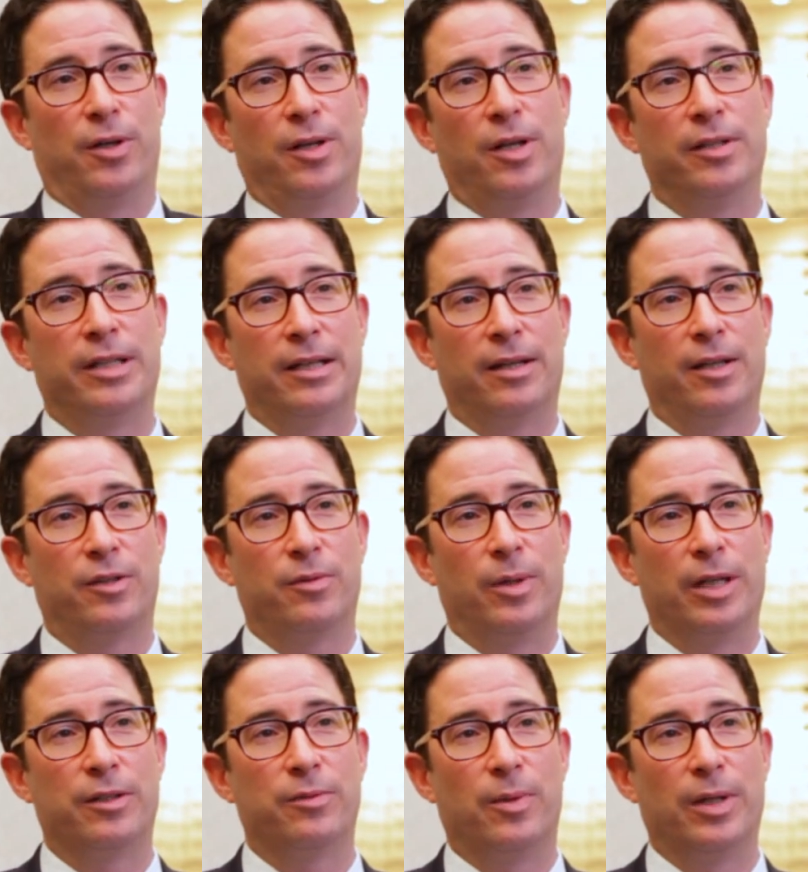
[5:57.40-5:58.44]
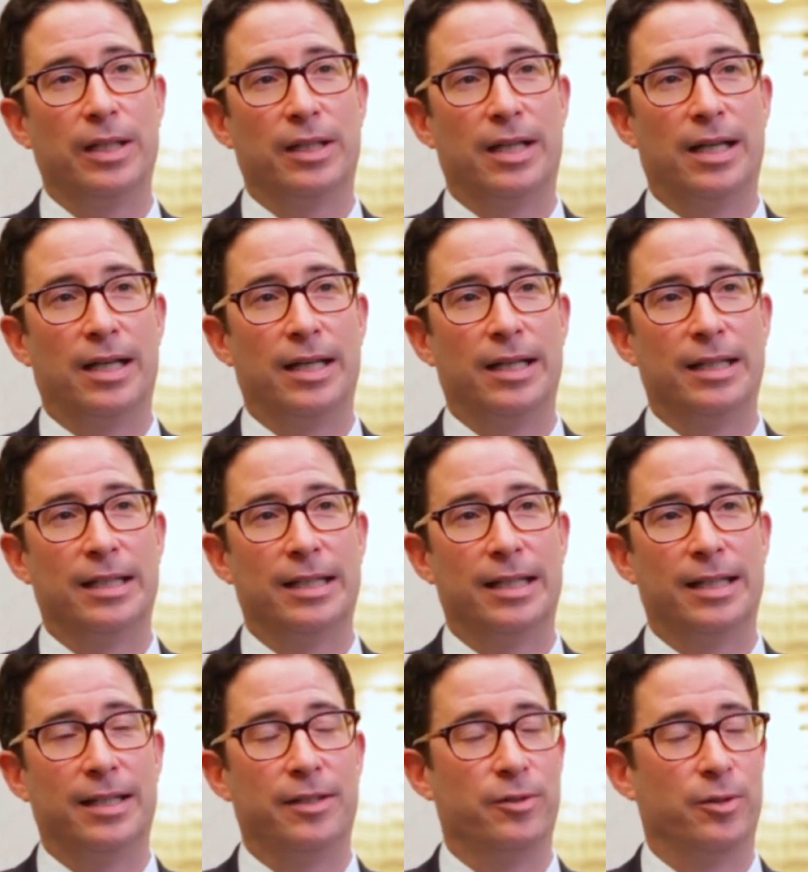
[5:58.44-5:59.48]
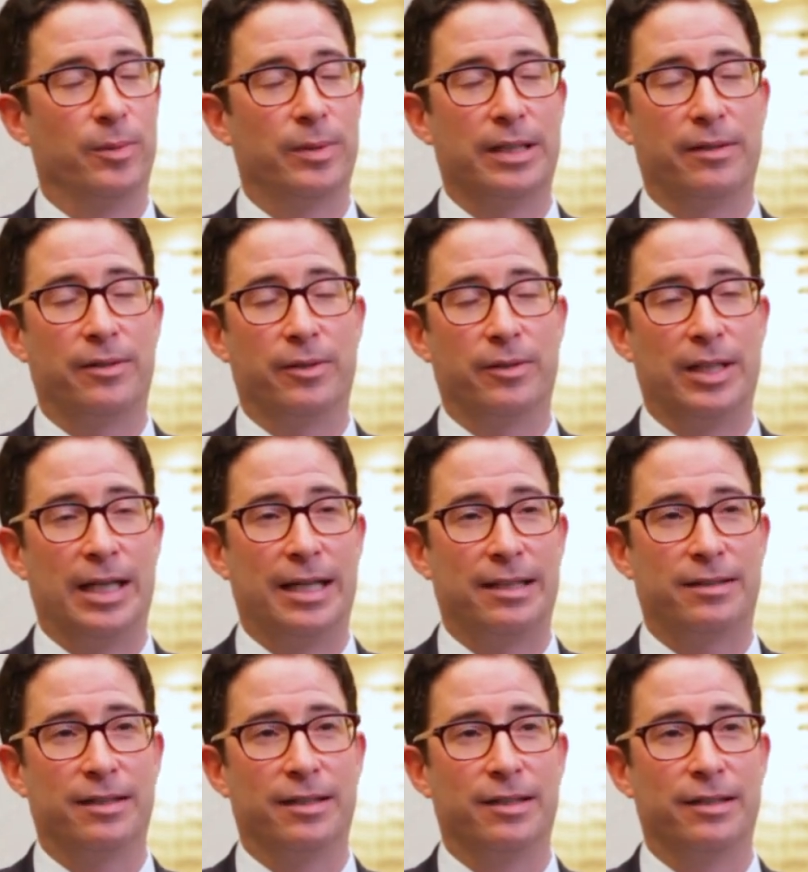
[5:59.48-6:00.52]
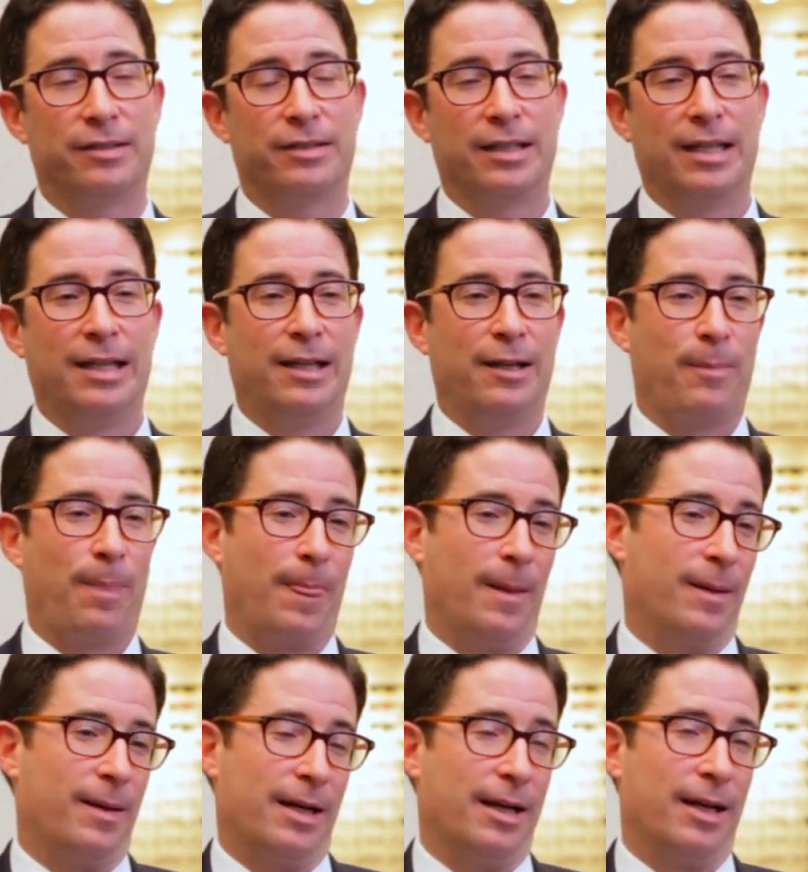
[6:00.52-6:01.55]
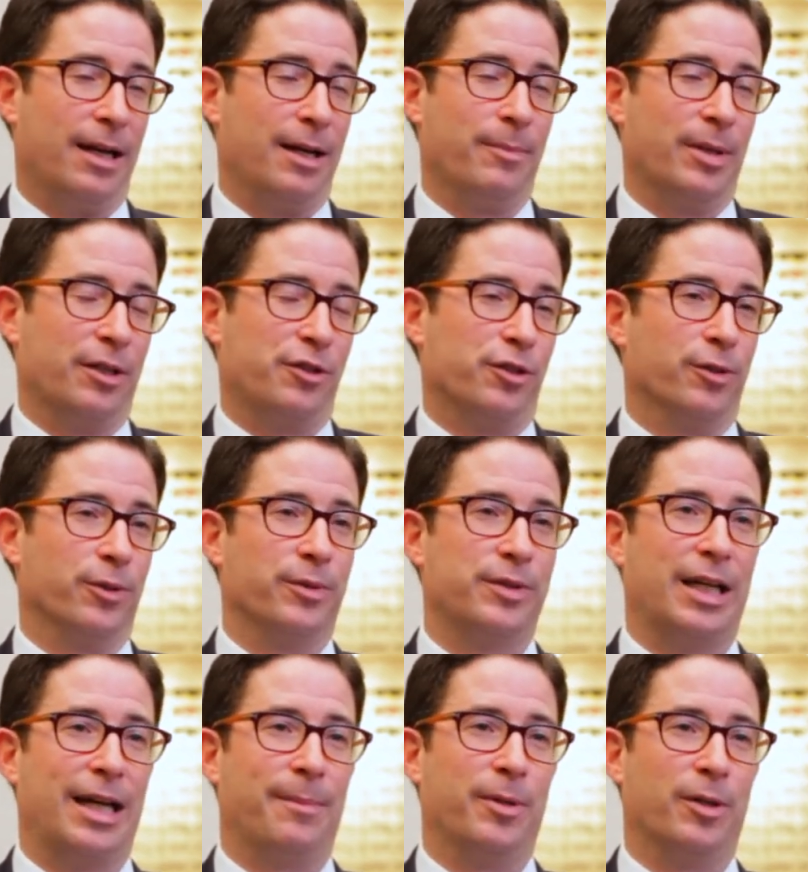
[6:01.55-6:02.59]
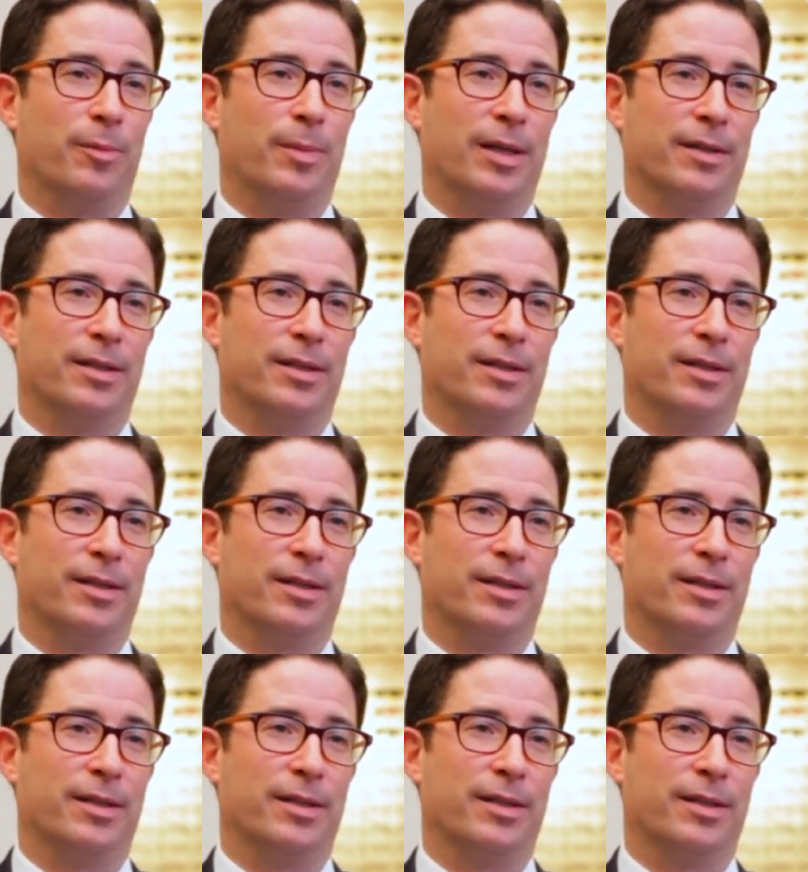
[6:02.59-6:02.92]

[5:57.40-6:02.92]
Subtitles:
all down to the 20/20 line and they do it without their glasses, I'm not sure who's happier about